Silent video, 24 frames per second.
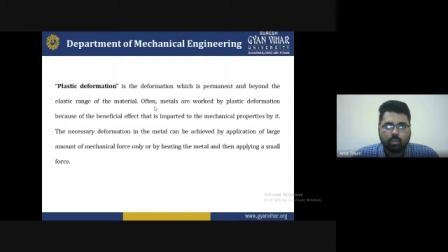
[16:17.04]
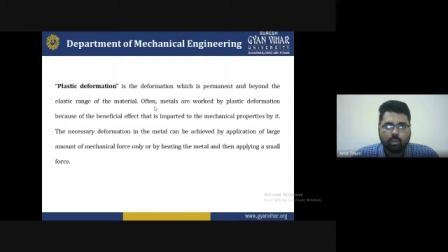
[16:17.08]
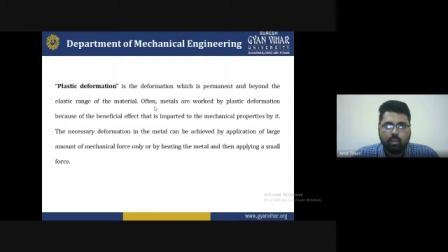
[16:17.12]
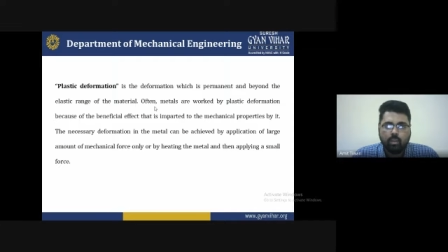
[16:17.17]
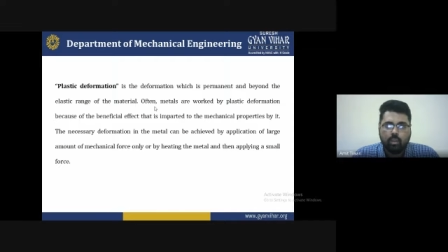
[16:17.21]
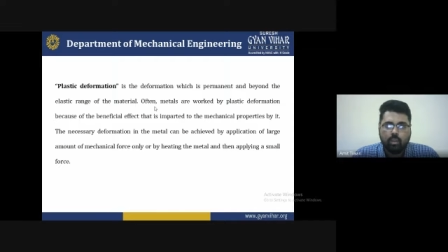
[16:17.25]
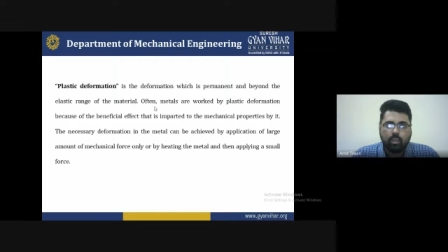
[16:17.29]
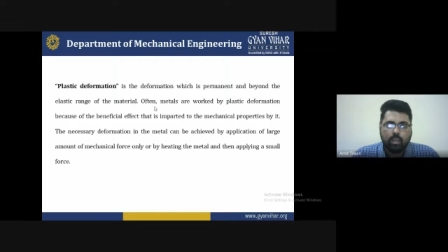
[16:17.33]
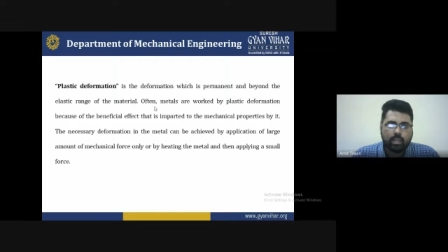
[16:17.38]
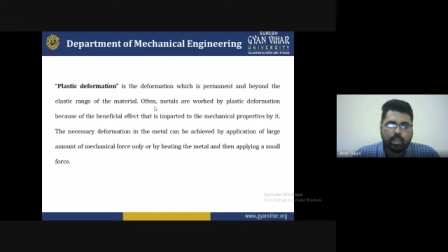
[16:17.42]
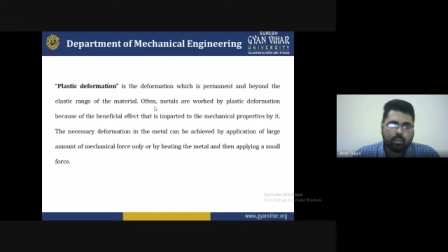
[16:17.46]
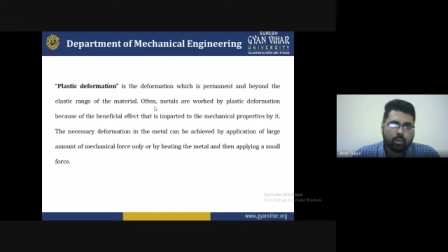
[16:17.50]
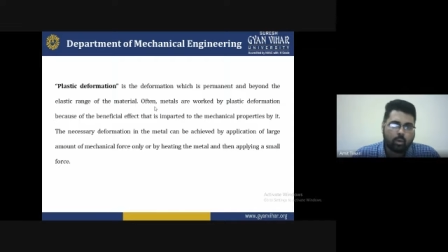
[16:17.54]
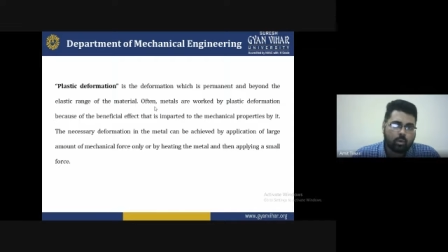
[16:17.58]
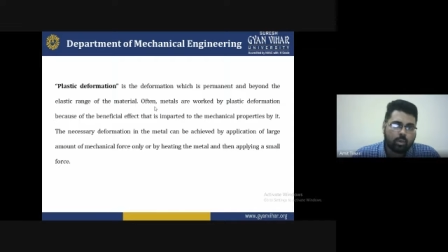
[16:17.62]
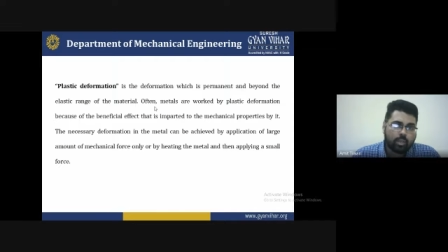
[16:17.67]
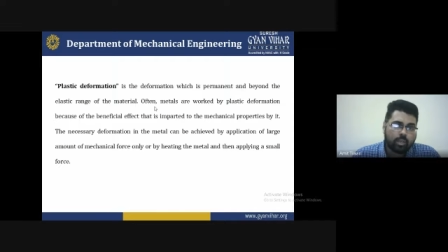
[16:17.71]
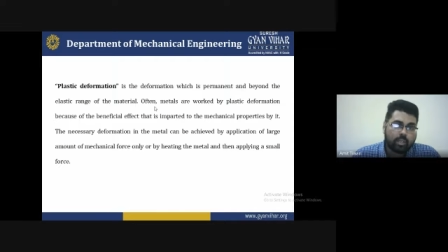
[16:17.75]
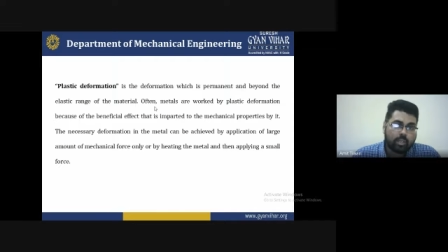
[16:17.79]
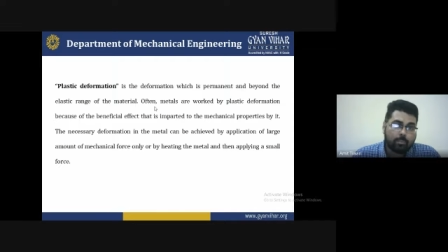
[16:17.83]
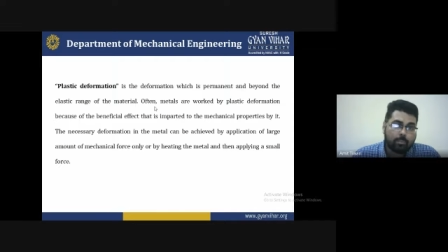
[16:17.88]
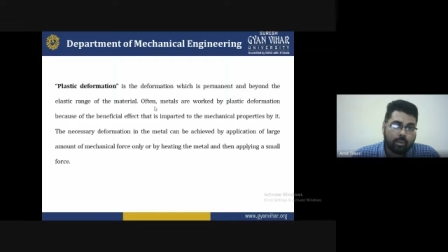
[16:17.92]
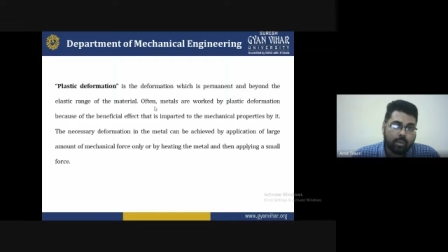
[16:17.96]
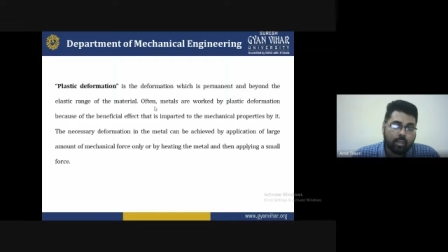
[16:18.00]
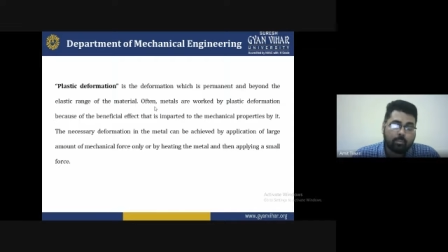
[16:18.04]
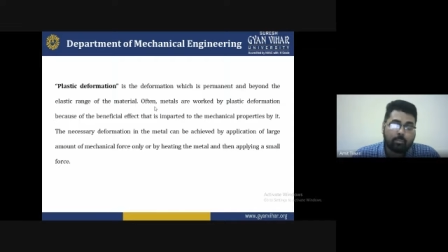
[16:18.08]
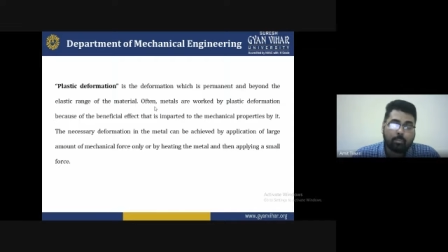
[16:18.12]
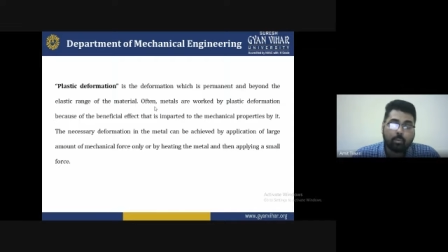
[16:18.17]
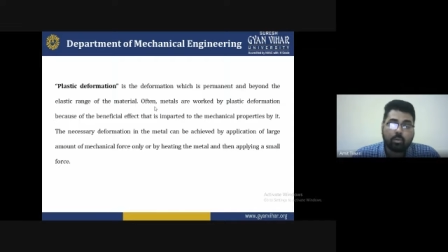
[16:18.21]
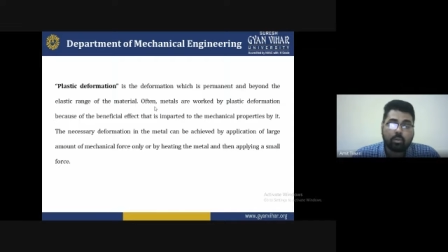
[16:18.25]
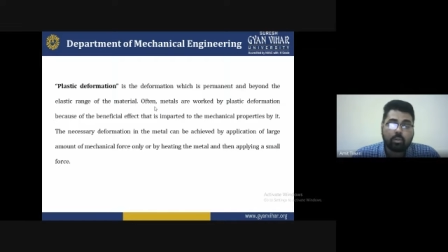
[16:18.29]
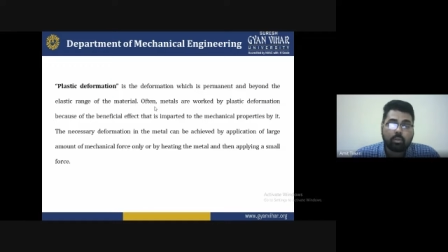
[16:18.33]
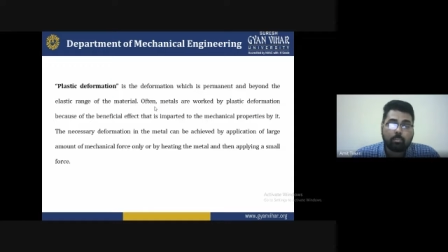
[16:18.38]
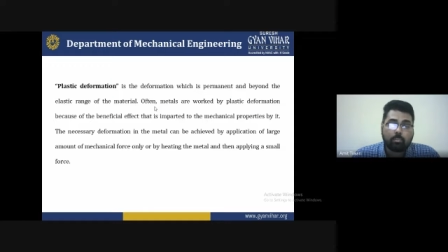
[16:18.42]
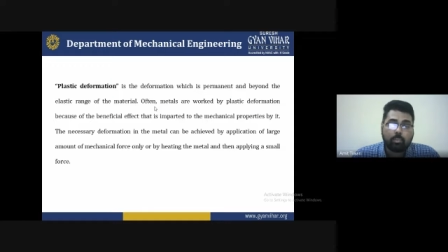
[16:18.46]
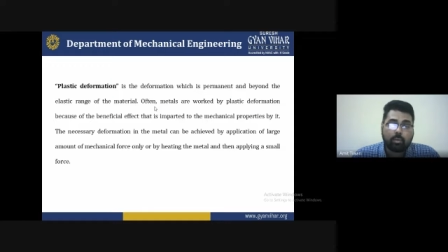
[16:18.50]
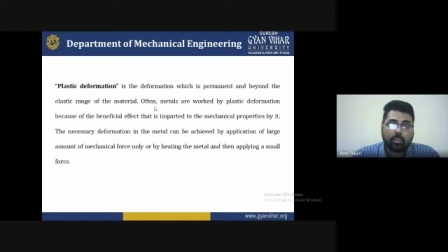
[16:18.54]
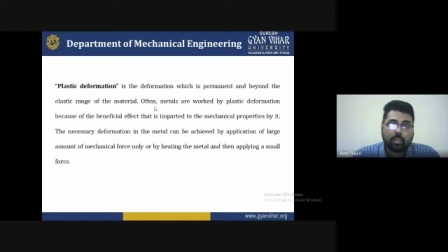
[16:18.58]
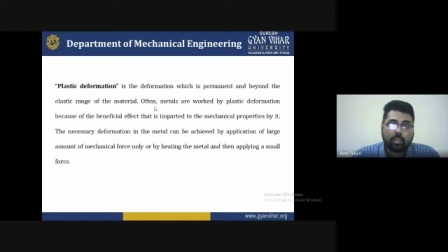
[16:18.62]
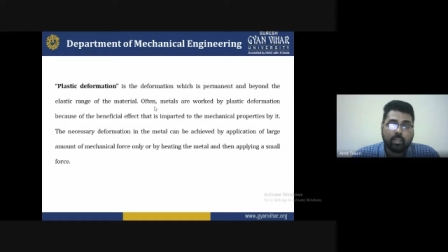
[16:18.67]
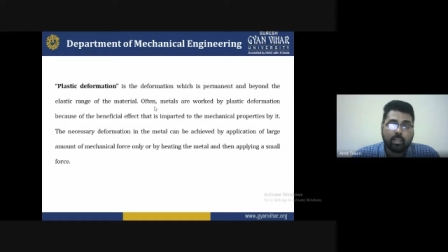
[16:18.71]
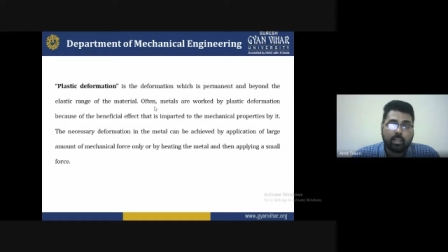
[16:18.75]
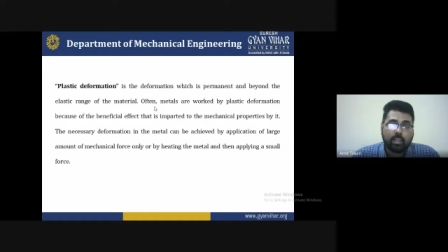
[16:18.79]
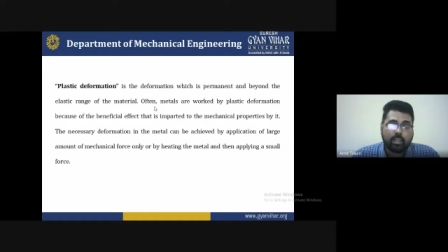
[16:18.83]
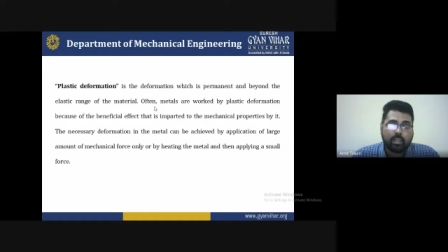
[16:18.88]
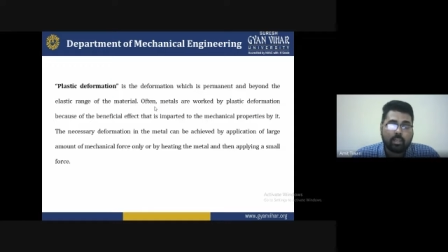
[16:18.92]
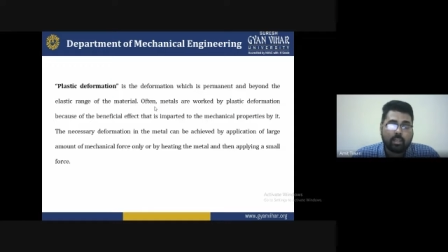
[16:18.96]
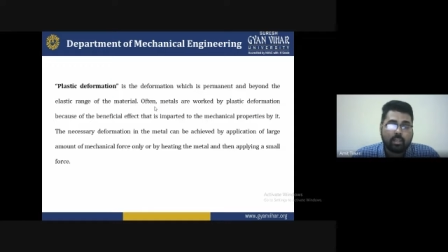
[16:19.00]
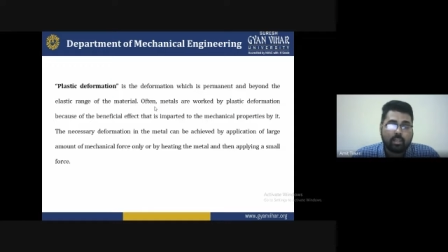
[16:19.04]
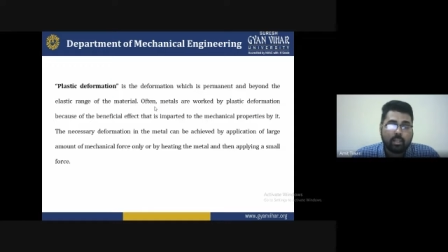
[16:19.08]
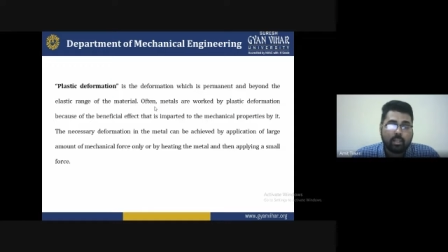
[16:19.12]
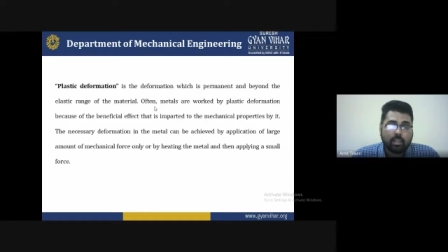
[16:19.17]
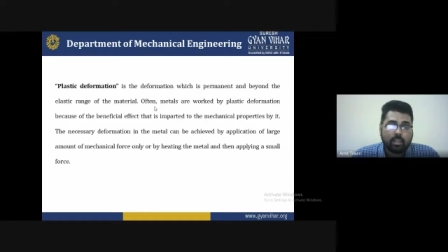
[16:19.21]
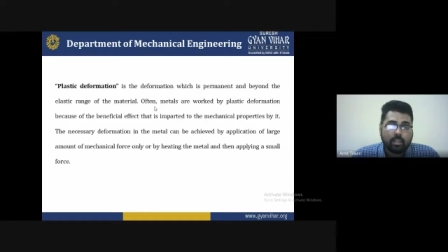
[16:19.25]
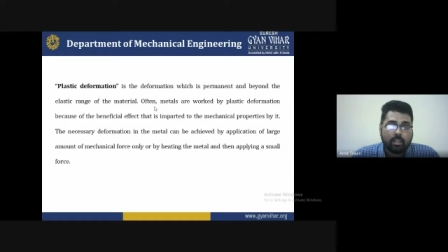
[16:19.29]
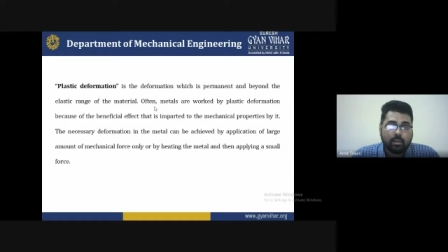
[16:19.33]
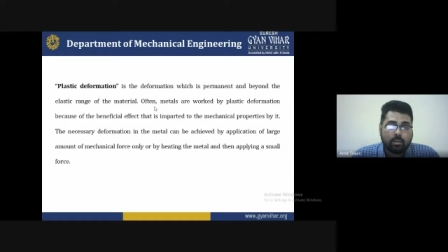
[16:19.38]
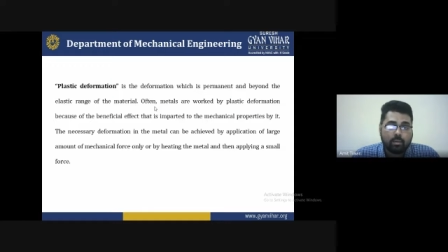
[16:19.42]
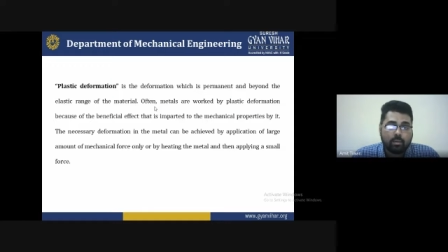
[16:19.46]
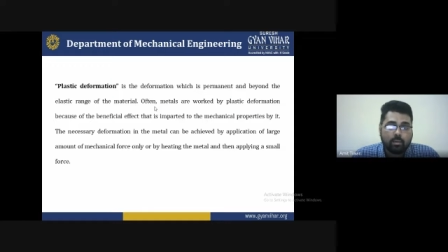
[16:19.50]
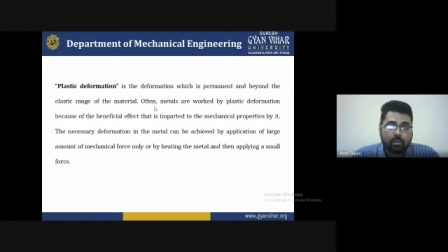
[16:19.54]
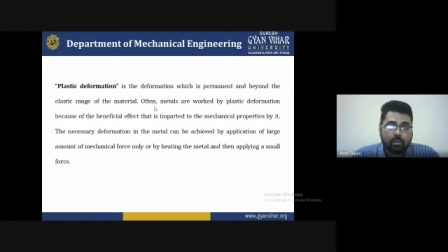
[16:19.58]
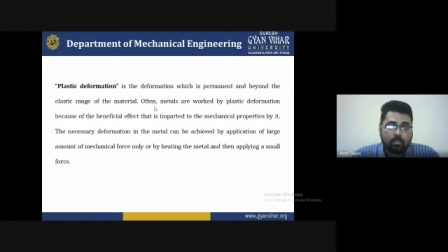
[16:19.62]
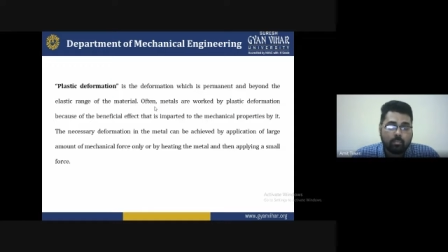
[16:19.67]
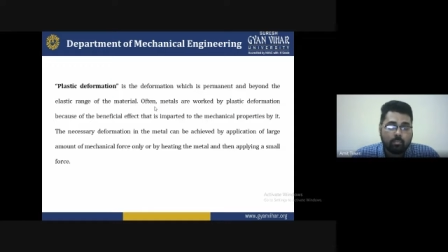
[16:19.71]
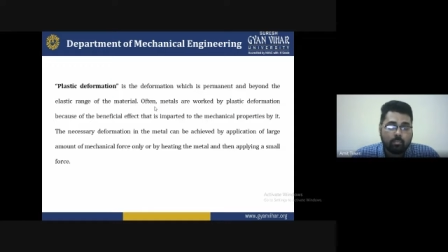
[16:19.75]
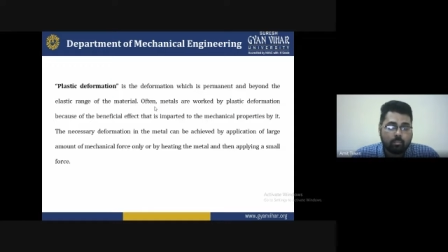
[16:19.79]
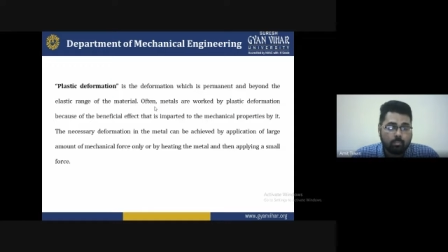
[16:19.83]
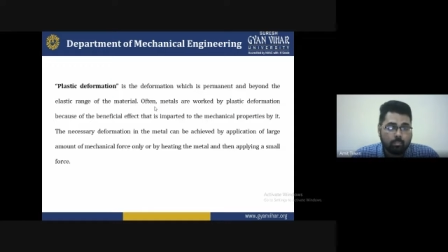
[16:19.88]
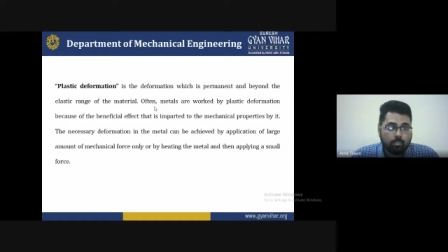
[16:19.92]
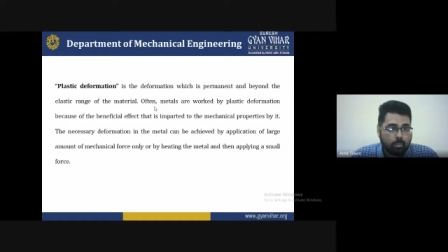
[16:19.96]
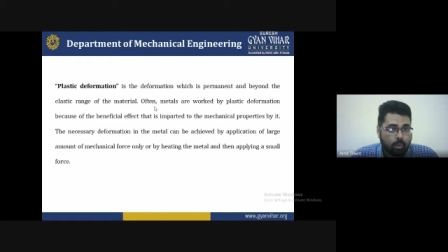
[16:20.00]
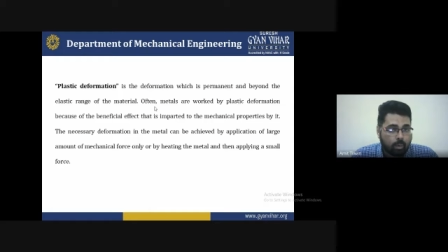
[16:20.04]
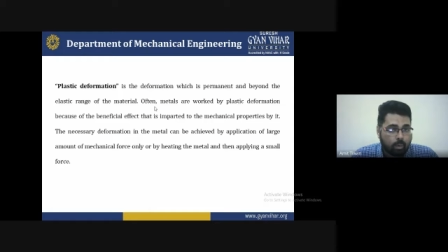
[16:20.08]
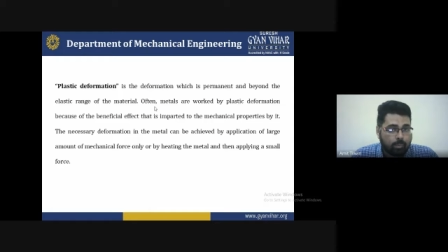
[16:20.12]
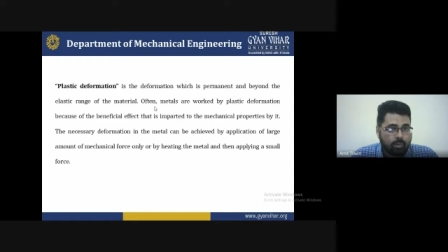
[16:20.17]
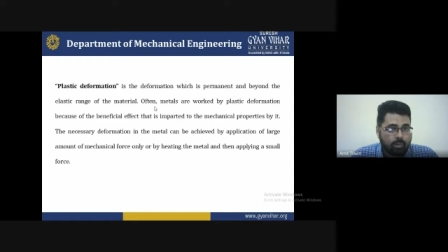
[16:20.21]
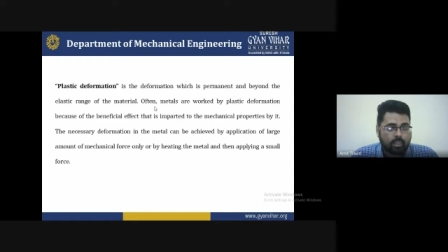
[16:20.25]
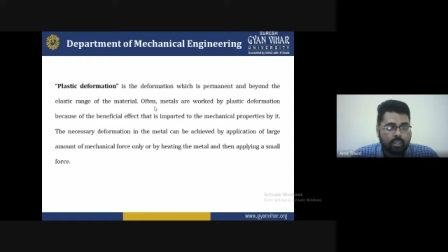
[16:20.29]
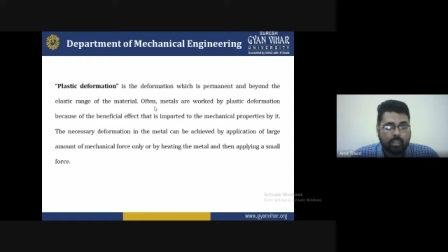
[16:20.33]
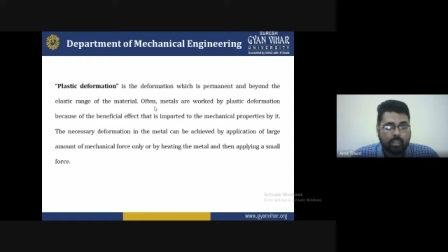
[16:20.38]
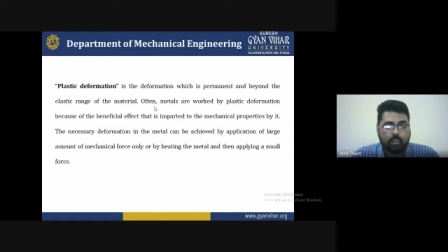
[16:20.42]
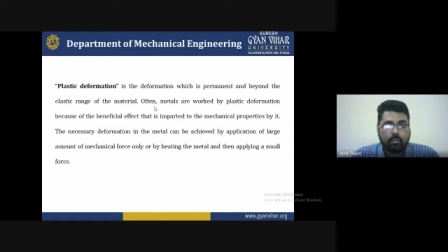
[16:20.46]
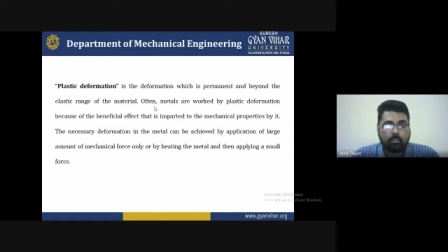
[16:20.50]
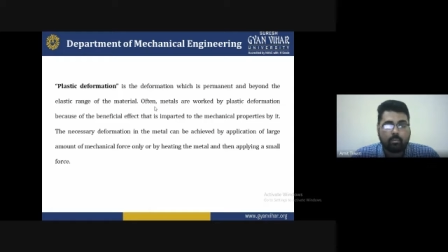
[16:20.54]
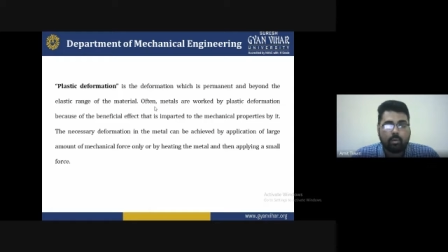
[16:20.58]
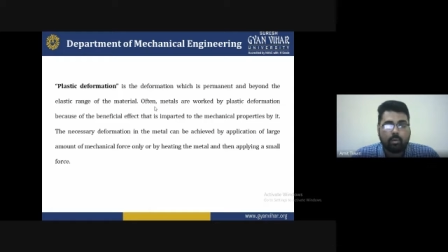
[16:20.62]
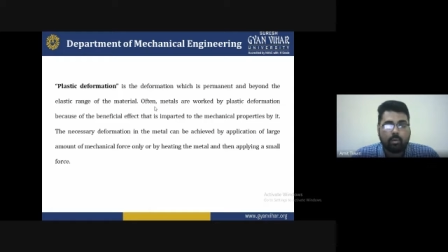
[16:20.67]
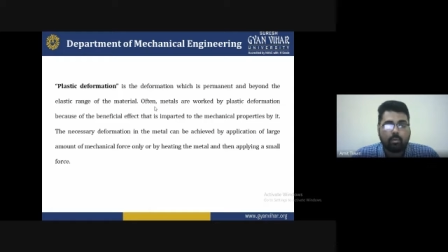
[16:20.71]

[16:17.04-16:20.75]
It totally depends upon the material property